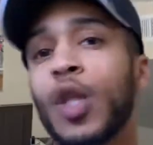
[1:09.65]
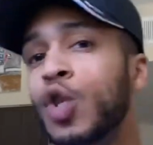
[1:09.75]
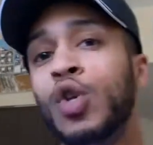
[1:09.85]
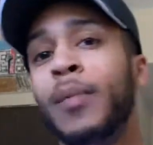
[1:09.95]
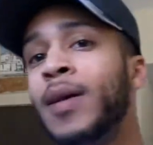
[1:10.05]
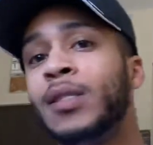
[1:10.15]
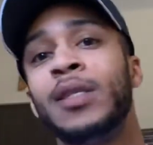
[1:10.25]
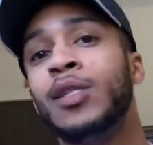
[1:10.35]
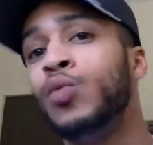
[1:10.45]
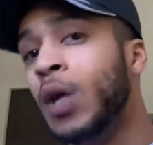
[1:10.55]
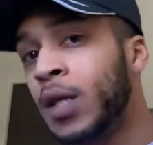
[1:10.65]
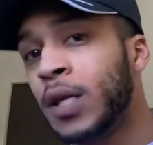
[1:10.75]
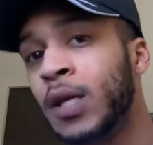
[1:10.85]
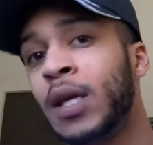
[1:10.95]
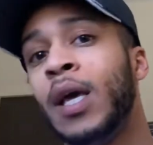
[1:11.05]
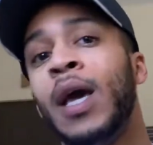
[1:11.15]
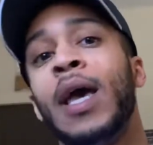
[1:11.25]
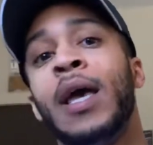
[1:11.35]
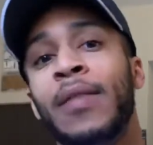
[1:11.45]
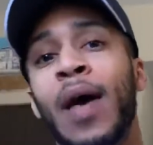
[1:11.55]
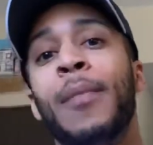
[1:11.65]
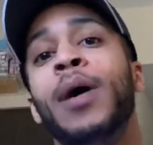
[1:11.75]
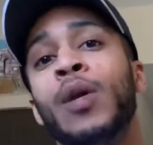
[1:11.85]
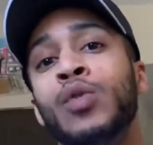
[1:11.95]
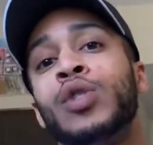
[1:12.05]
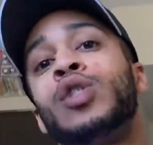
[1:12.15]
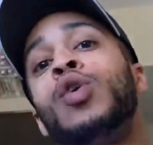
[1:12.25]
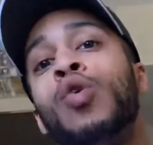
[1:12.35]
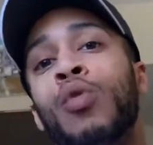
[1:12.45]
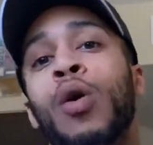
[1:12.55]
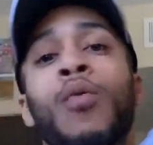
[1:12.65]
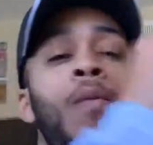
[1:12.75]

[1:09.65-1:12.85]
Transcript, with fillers: you can basically do nothing and that money will still grow,